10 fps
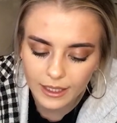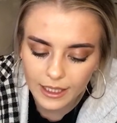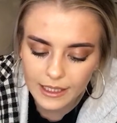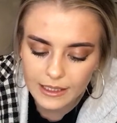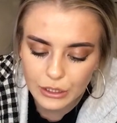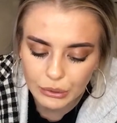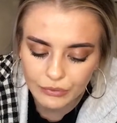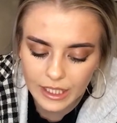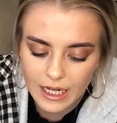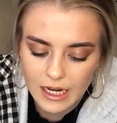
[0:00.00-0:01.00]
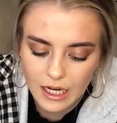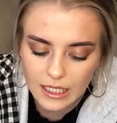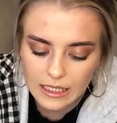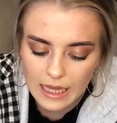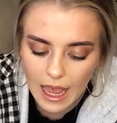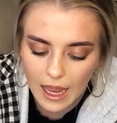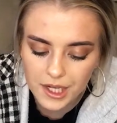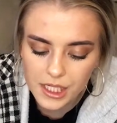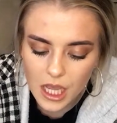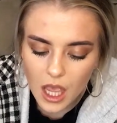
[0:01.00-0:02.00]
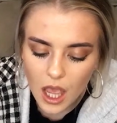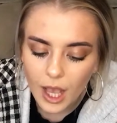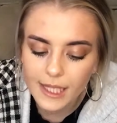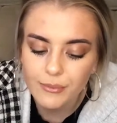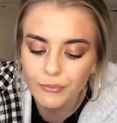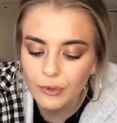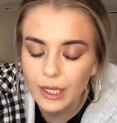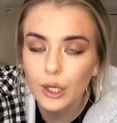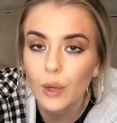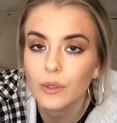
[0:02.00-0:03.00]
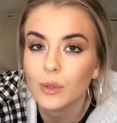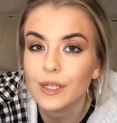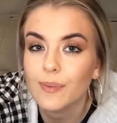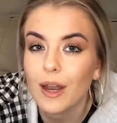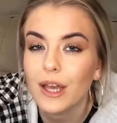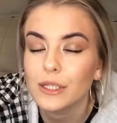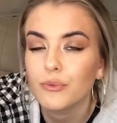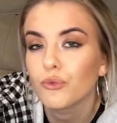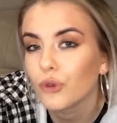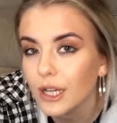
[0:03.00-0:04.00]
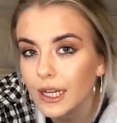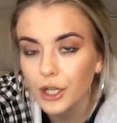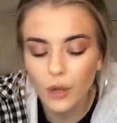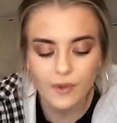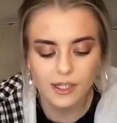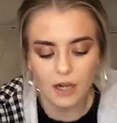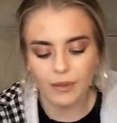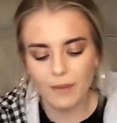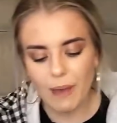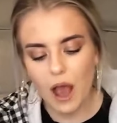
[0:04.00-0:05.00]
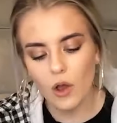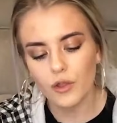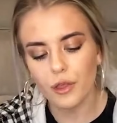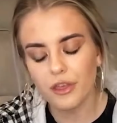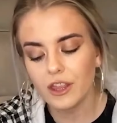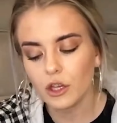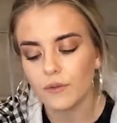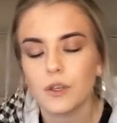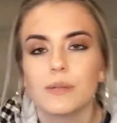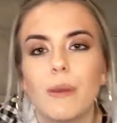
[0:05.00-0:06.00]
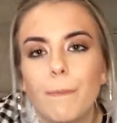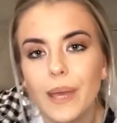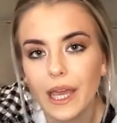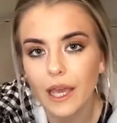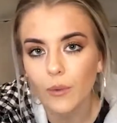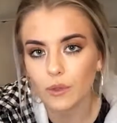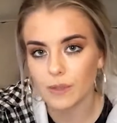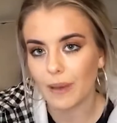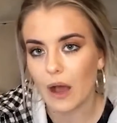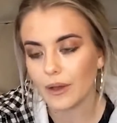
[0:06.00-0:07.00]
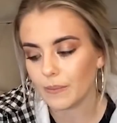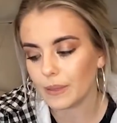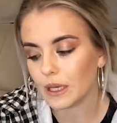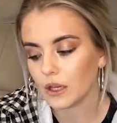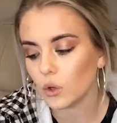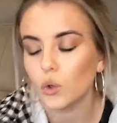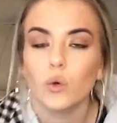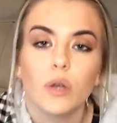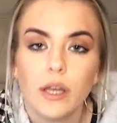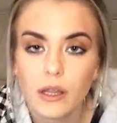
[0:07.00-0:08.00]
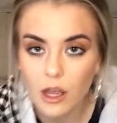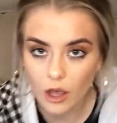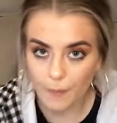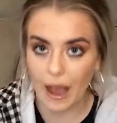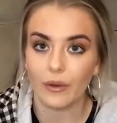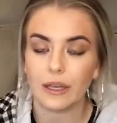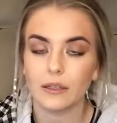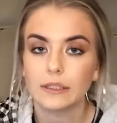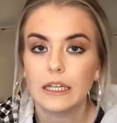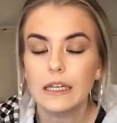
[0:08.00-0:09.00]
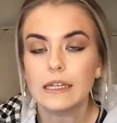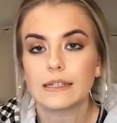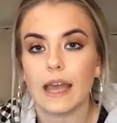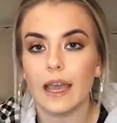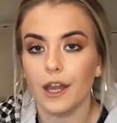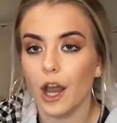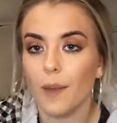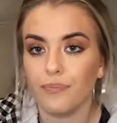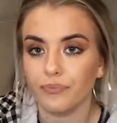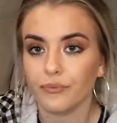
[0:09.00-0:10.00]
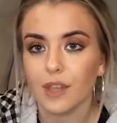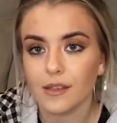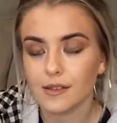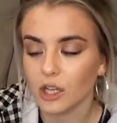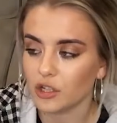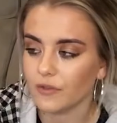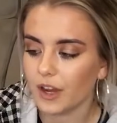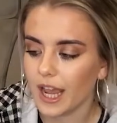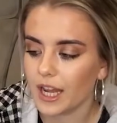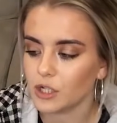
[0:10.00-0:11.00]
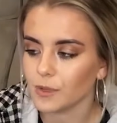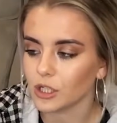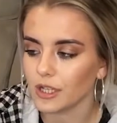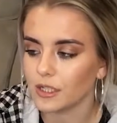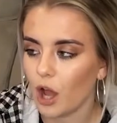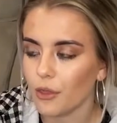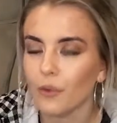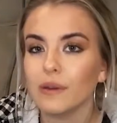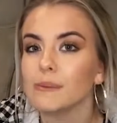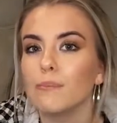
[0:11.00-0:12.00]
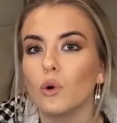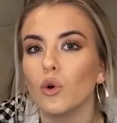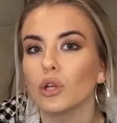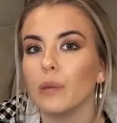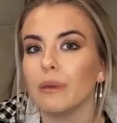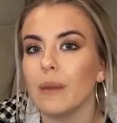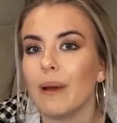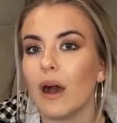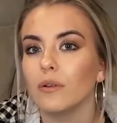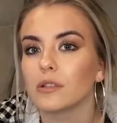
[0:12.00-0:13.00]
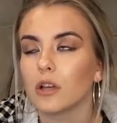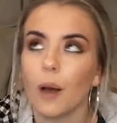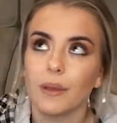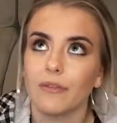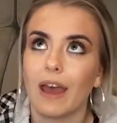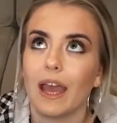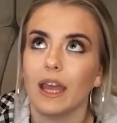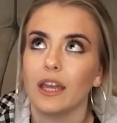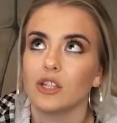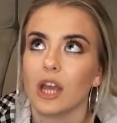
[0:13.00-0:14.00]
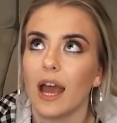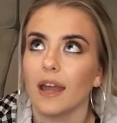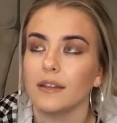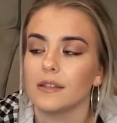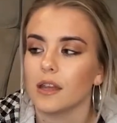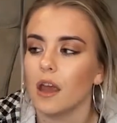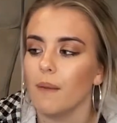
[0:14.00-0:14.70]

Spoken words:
like easy to read and understand. I didn't really know what to expect. I didn't really know what it's going to be about. The thing that confused me a bit was about it being called, about it saying Such a Fun Age, because I thought it was more going to be about coming of age and